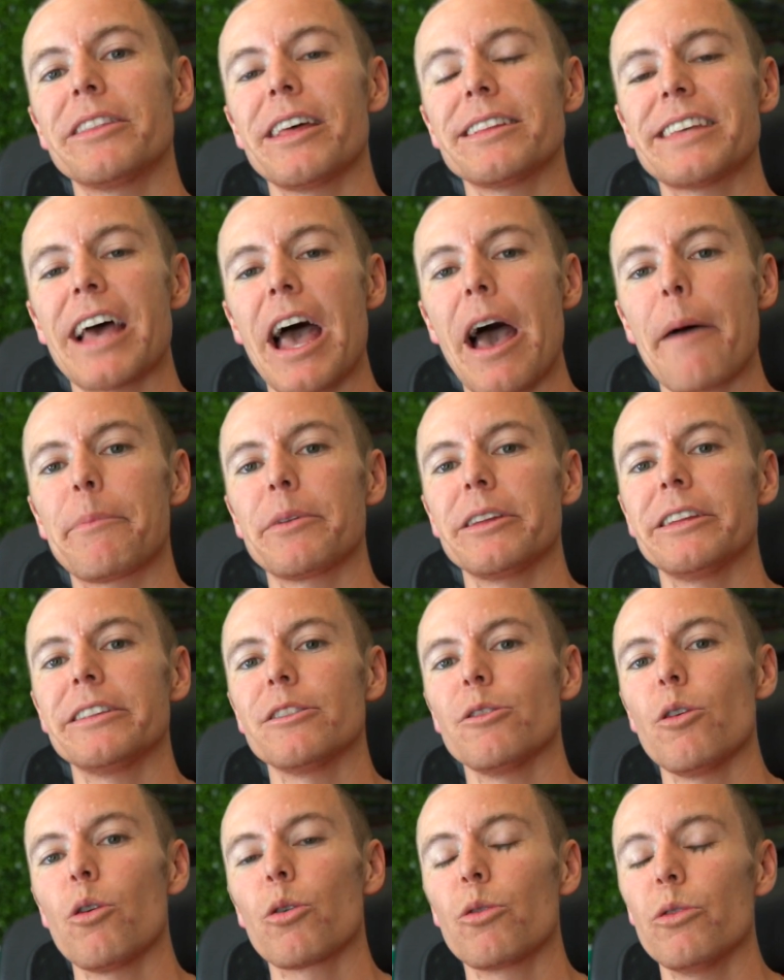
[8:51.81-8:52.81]
that's
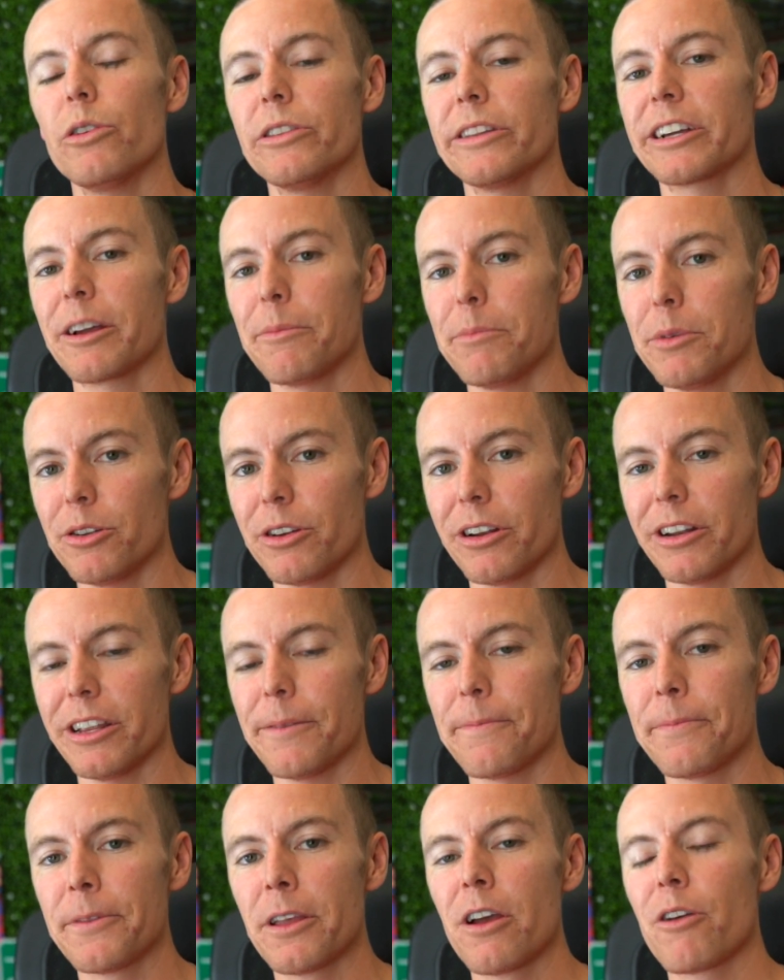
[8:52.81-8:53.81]
happening local in the
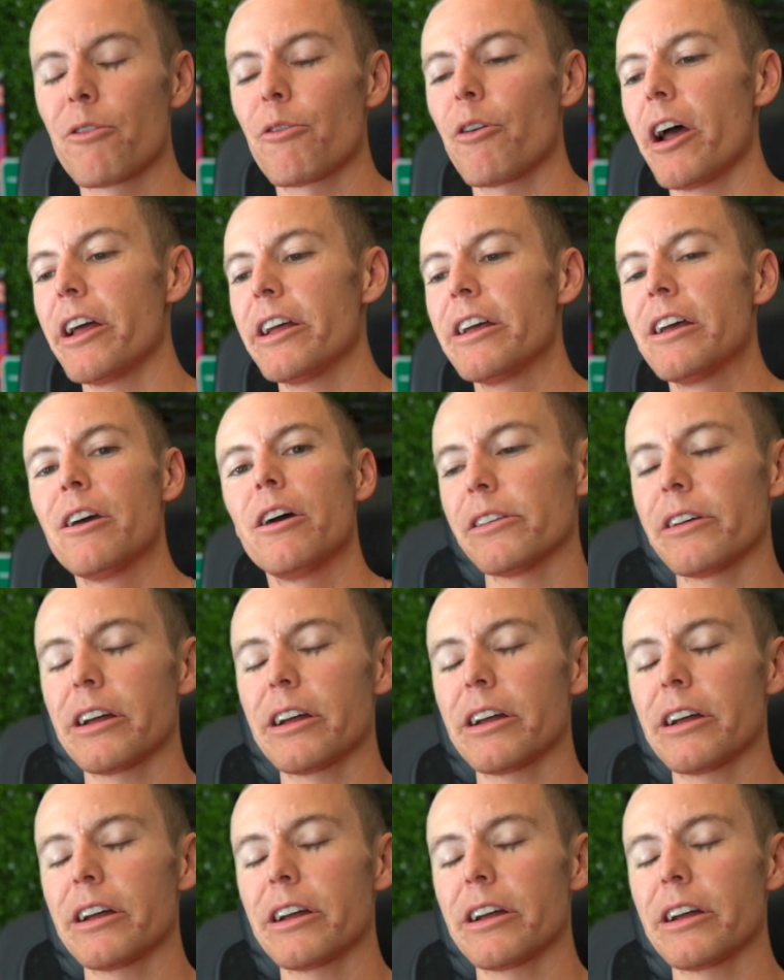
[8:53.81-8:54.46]
community, right?